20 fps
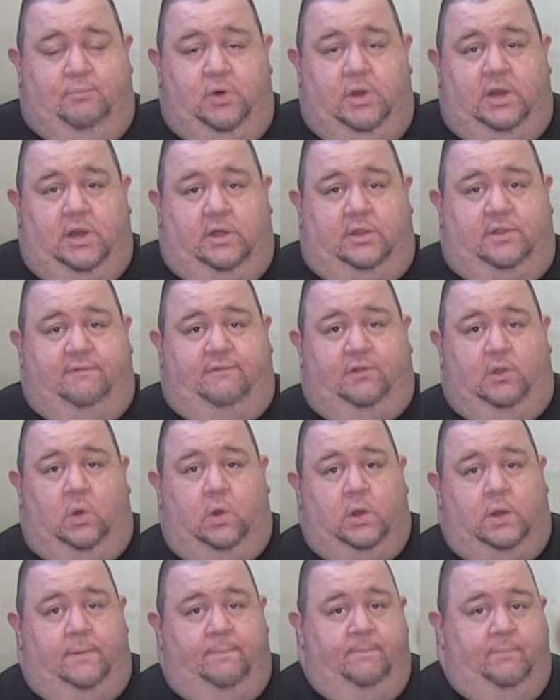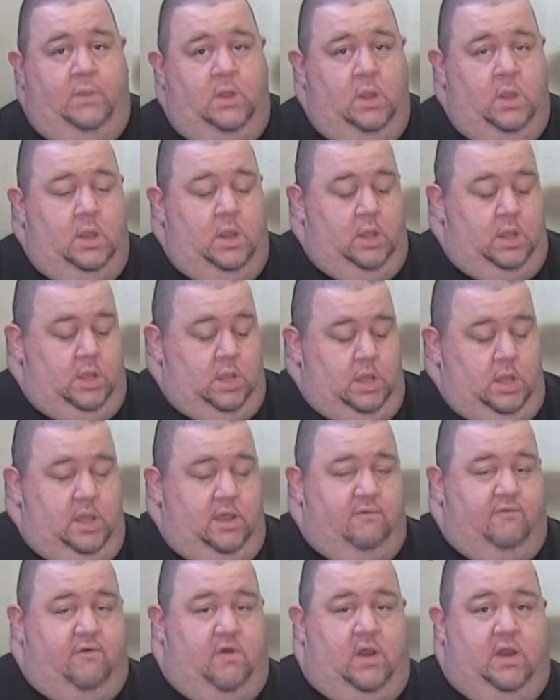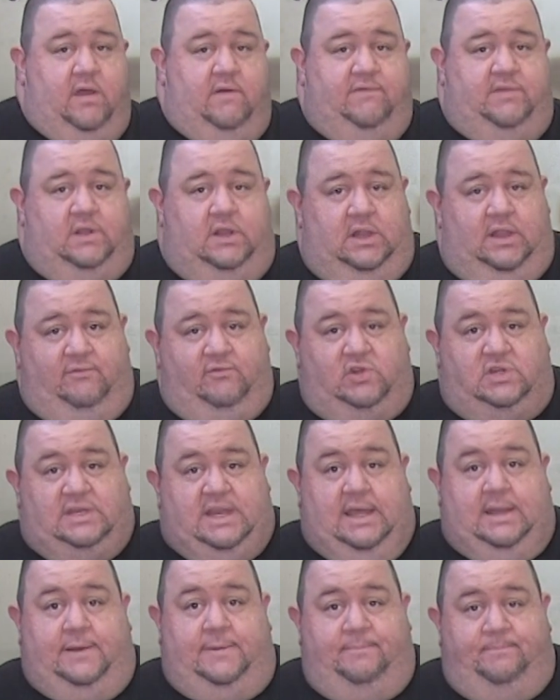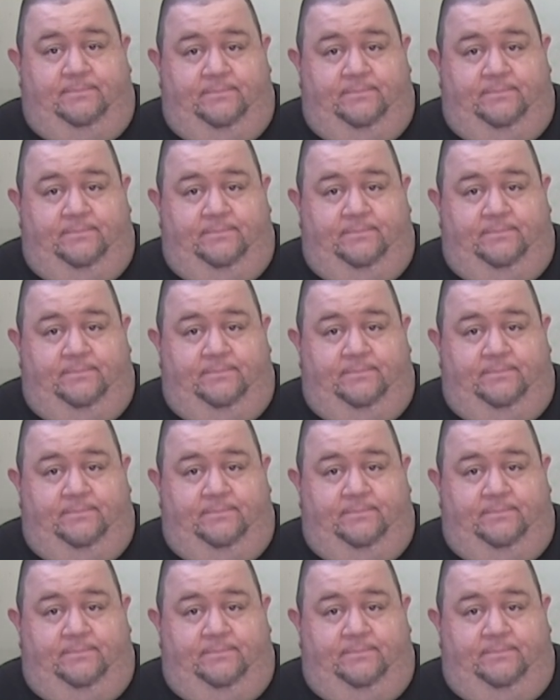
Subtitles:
put it on the floor in front of the delivery stand.